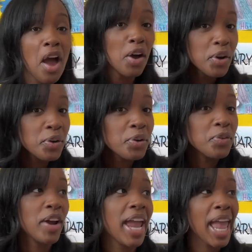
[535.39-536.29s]

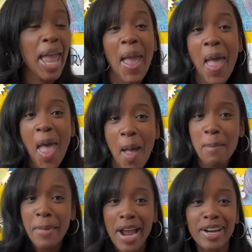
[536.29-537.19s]
Hooray,
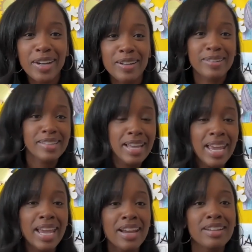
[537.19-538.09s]
my girls
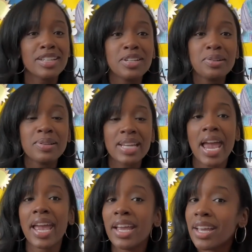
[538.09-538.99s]
here
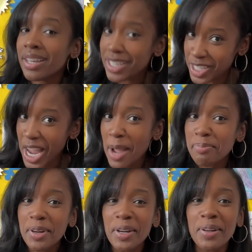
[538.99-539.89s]
today. Good
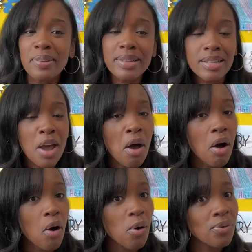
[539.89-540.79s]
job, girls.
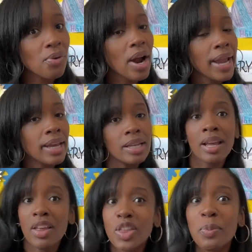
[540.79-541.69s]
All right,
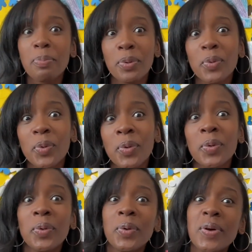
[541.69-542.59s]
the
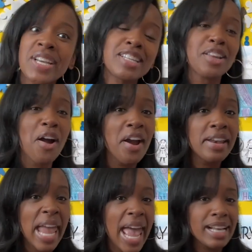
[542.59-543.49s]
boys
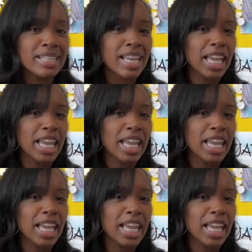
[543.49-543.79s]
are next.